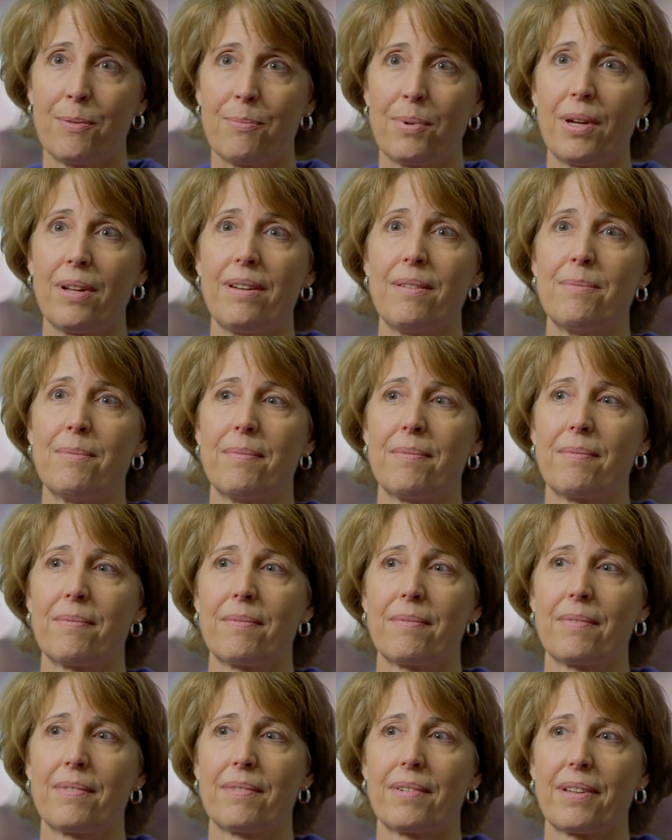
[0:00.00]
But
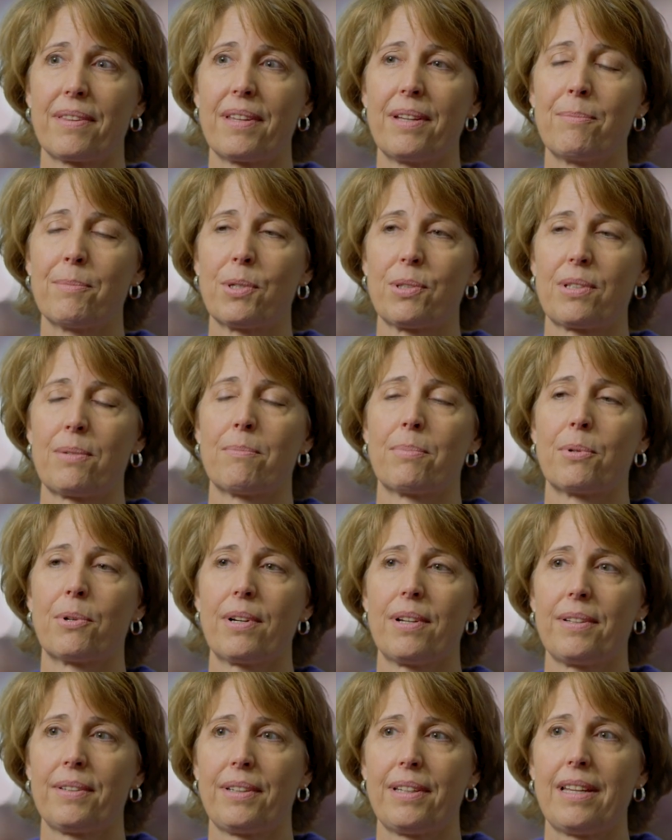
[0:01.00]
I think most
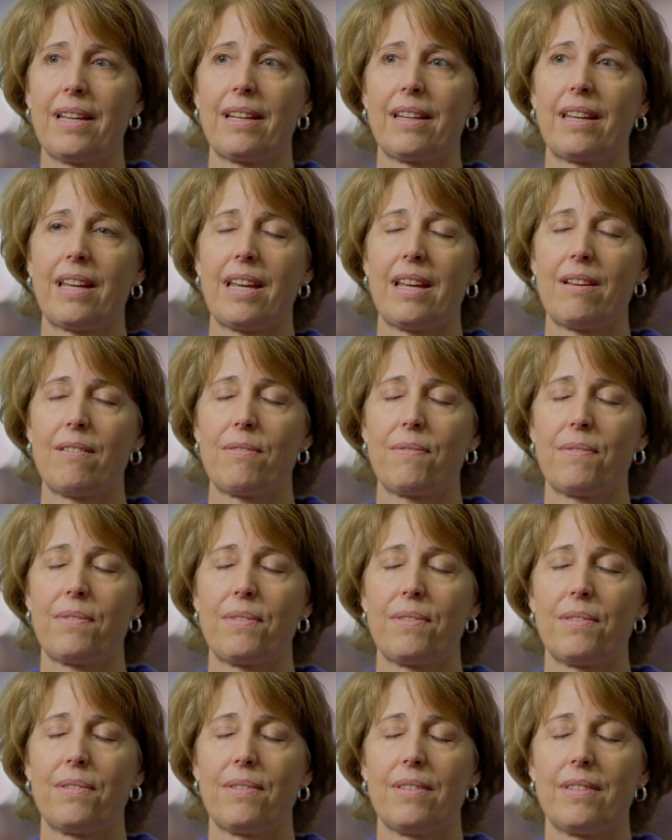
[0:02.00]
importantly, it gave
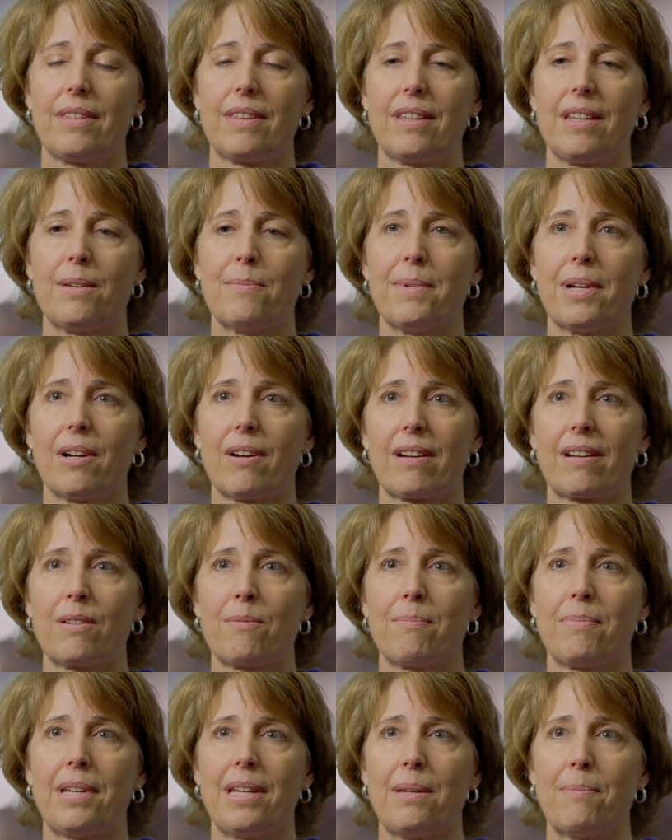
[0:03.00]
the
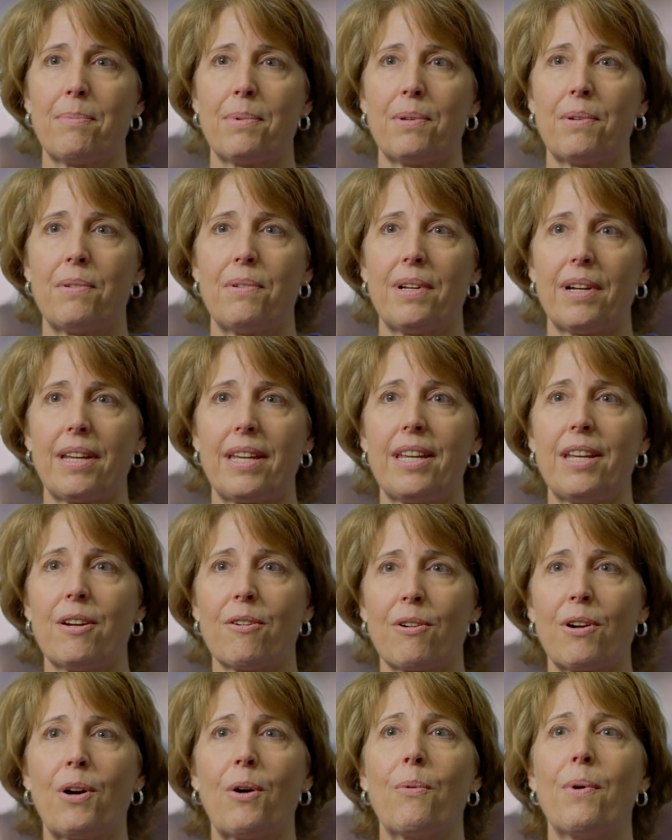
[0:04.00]
American people a
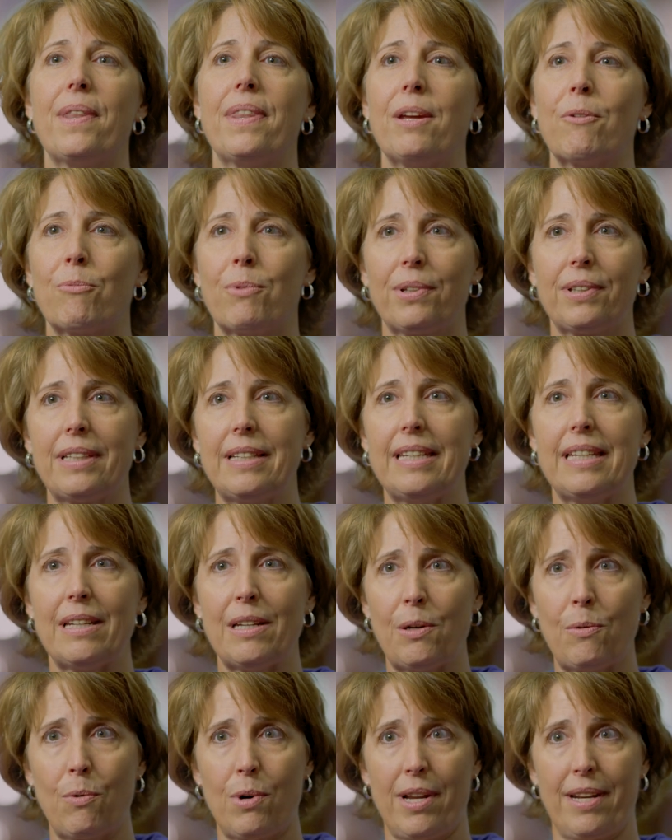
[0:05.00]
hero when they really
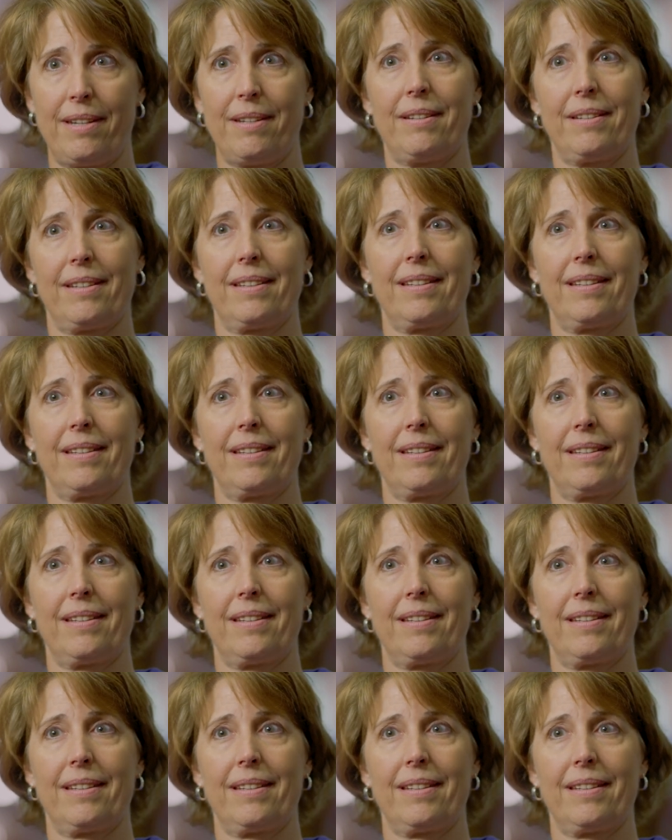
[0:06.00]
needed one.